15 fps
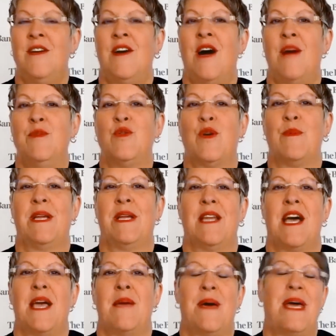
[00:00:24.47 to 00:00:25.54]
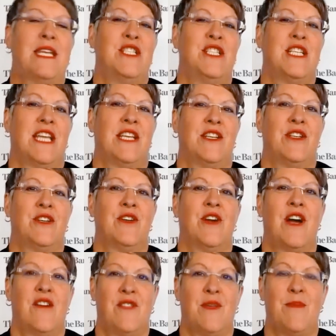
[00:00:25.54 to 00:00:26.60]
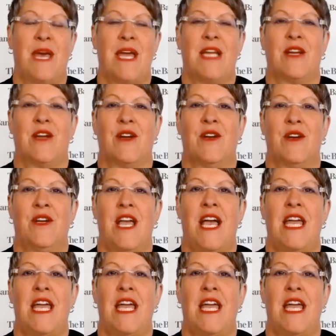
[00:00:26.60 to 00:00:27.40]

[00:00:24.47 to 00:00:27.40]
I'm Joy McKnight, Managing Editor of The Banker,